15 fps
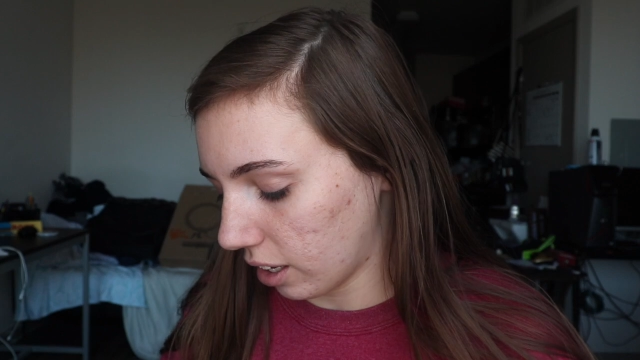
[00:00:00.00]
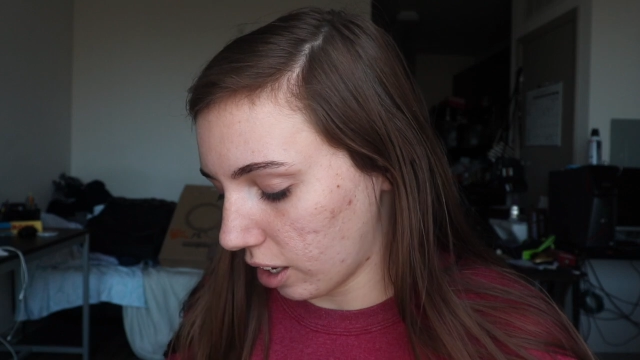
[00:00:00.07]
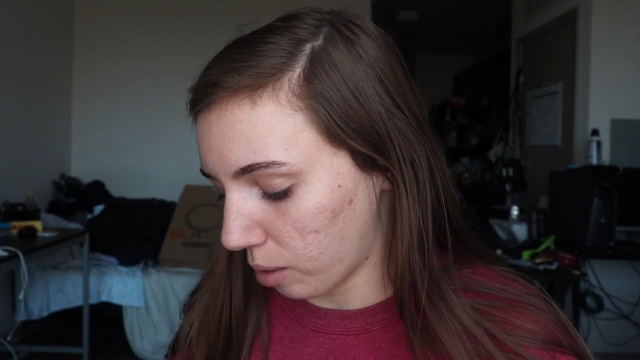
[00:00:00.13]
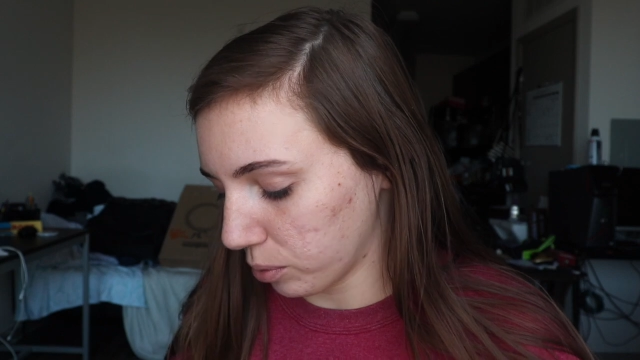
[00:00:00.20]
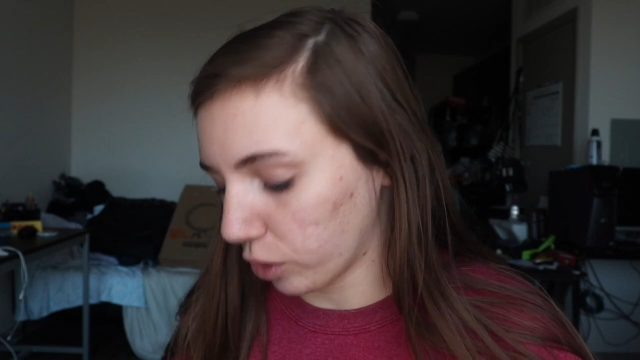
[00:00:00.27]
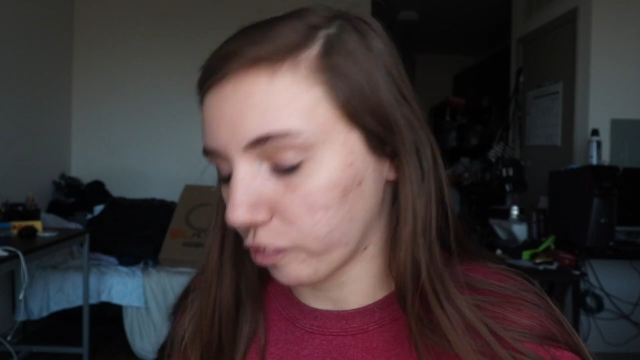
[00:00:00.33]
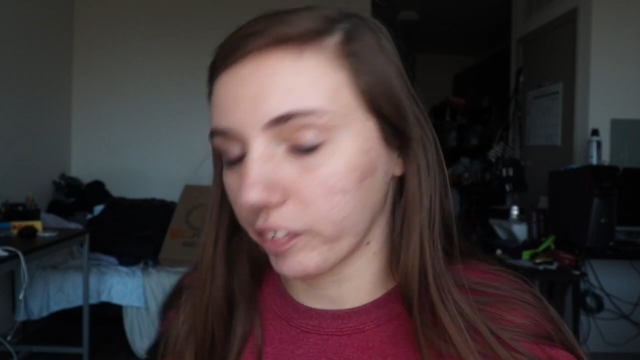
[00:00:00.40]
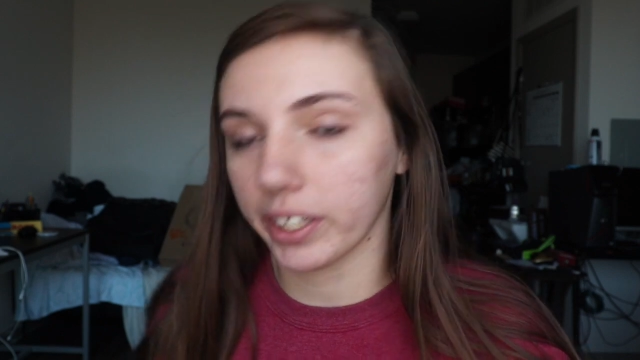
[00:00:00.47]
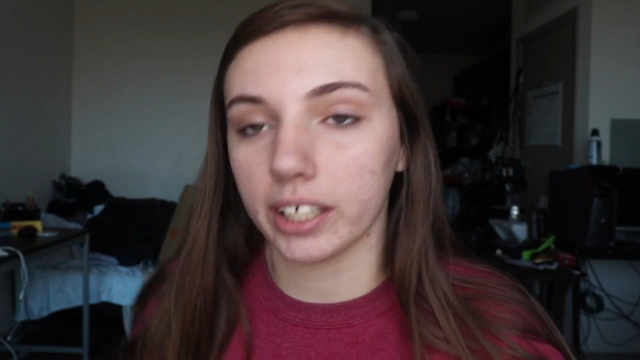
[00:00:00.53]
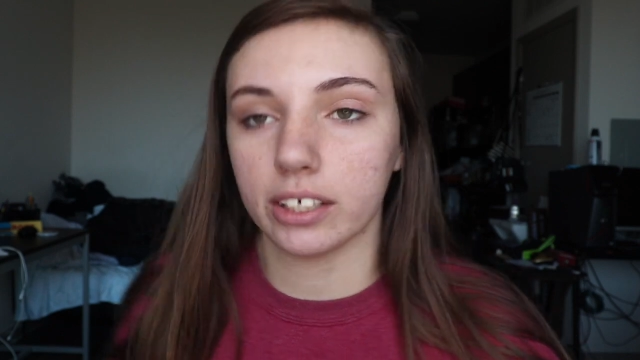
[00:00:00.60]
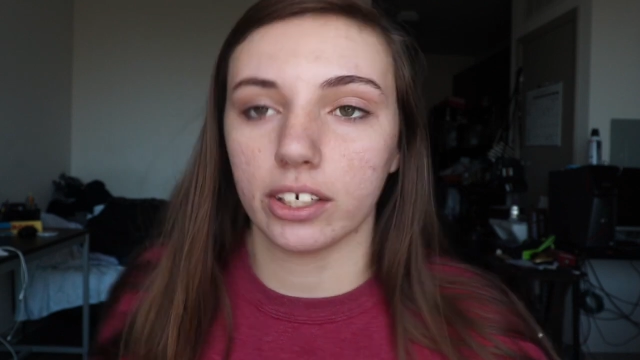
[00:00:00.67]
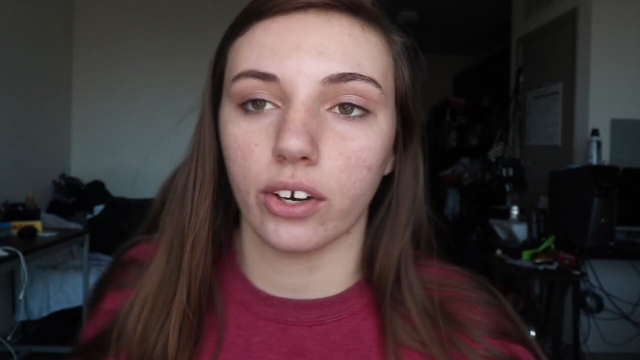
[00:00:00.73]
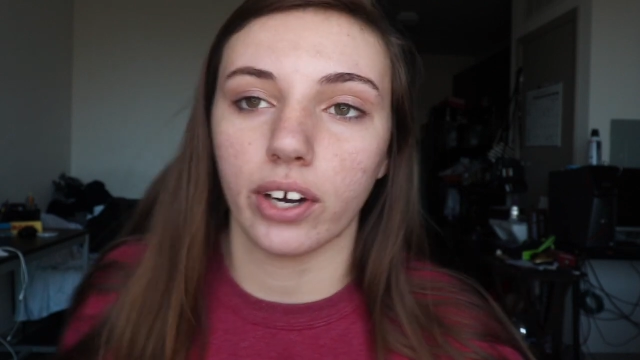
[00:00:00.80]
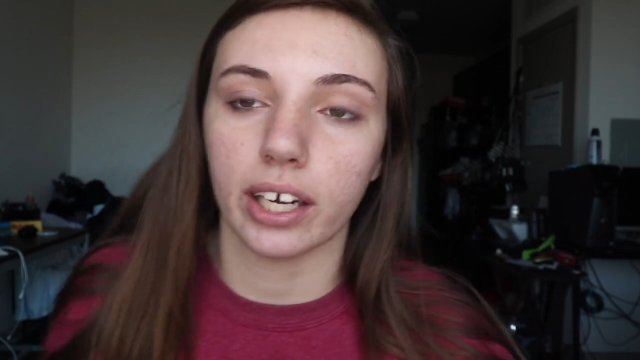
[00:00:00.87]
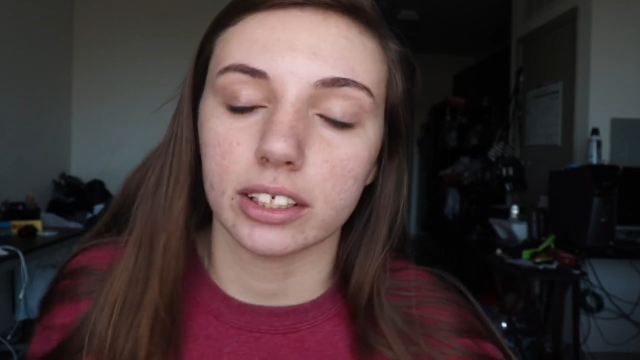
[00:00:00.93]
Don't forget
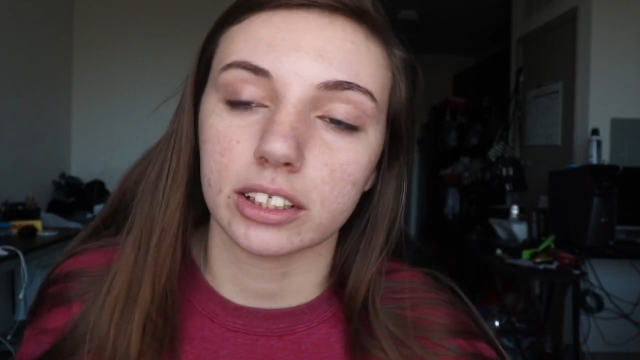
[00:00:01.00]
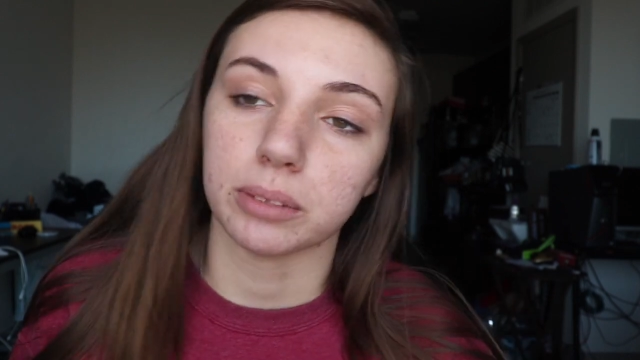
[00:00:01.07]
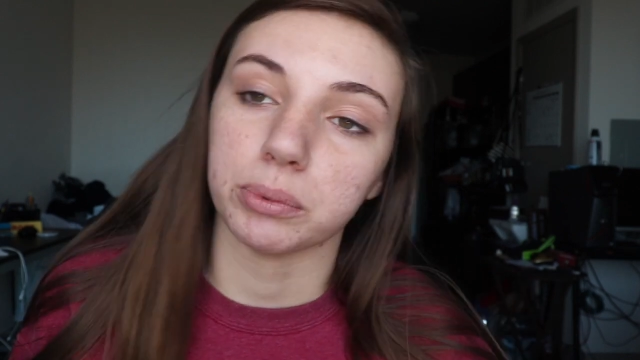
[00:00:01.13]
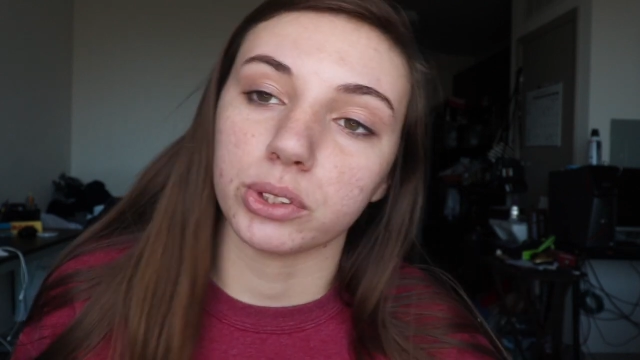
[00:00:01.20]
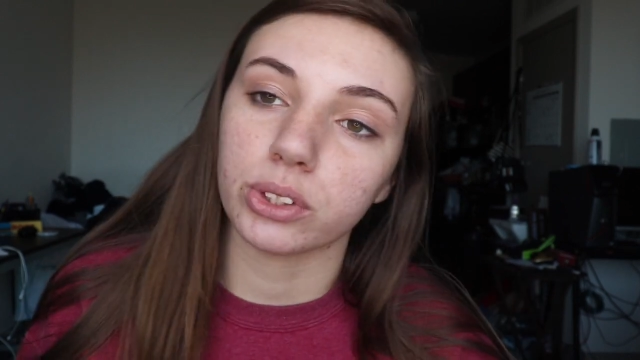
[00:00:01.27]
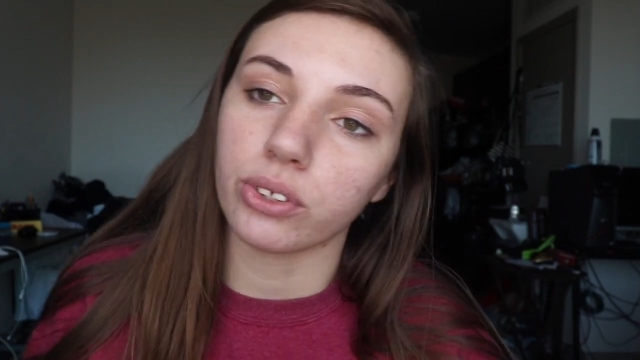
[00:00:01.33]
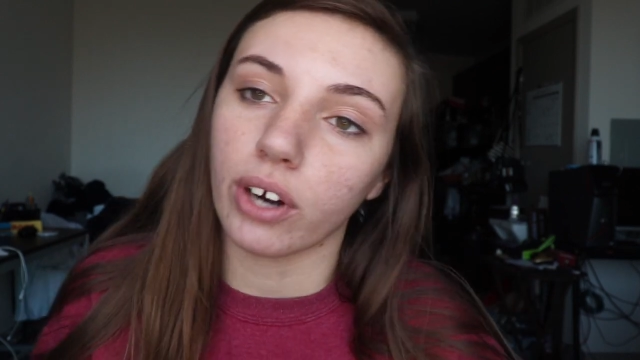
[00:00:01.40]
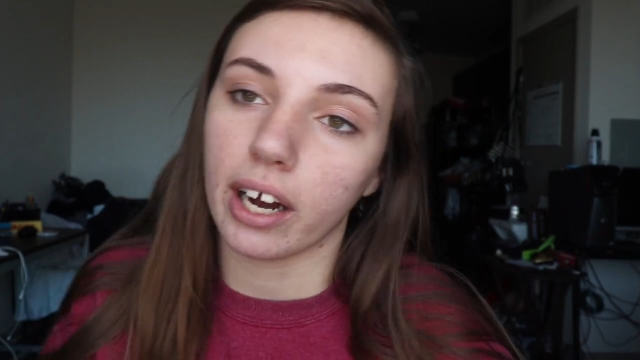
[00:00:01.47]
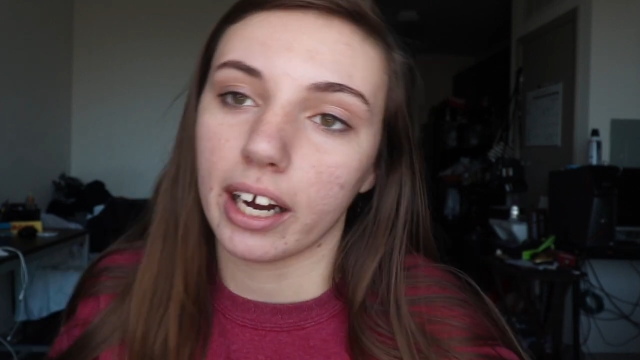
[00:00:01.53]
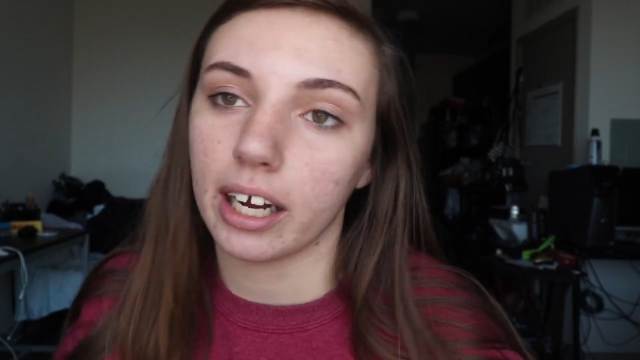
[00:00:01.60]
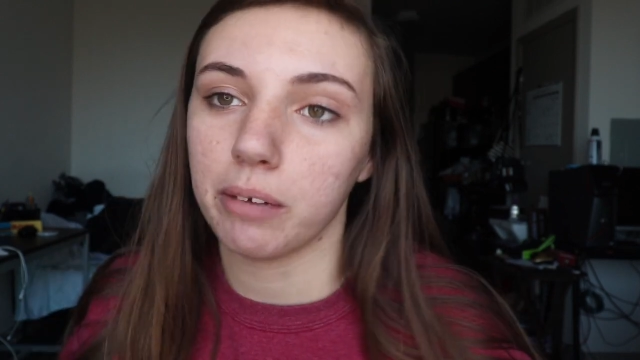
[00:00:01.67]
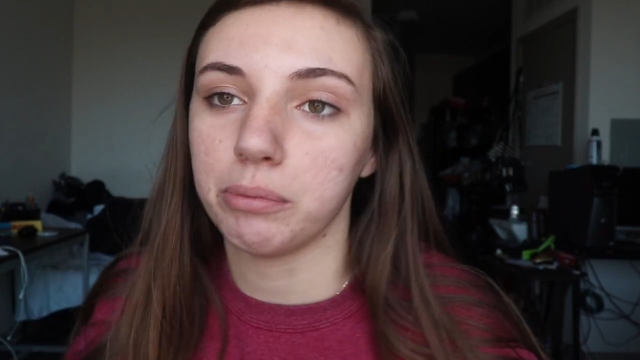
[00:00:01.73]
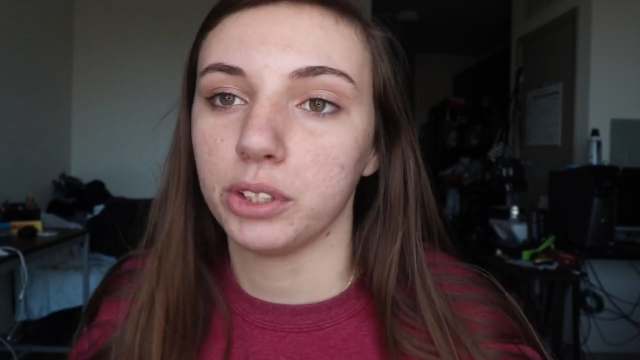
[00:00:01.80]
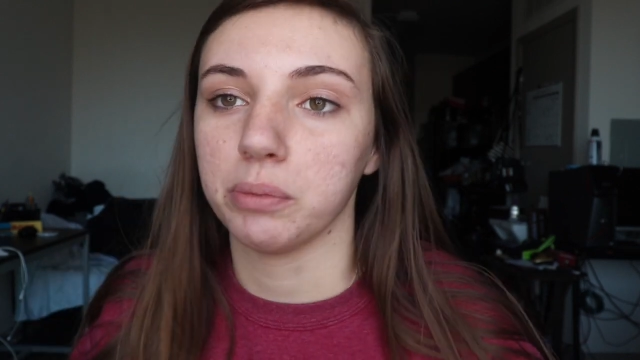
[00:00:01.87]
to go ahead and subscribe